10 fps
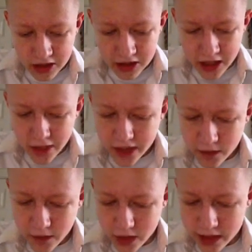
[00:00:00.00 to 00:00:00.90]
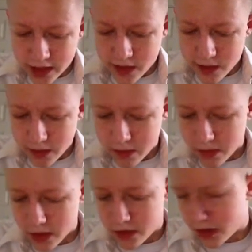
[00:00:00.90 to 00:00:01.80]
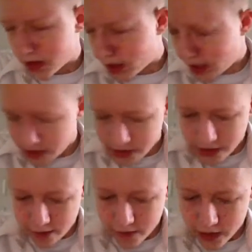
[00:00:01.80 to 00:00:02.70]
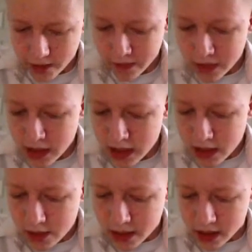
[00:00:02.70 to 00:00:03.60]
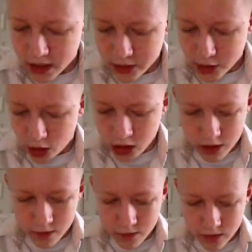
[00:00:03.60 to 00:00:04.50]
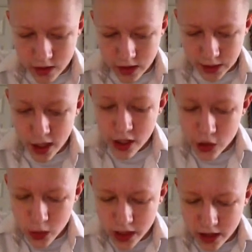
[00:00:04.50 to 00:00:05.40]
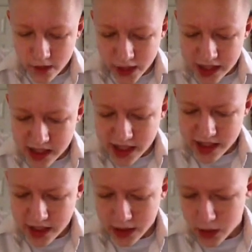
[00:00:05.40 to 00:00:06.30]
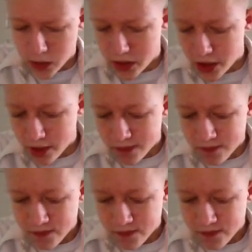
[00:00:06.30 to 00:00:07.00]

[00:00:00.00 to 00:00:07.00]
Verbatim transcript: Do you ever get the feeling, the feel, that, that feeling, being alone in the dark, the paranoia of thinking something was with you?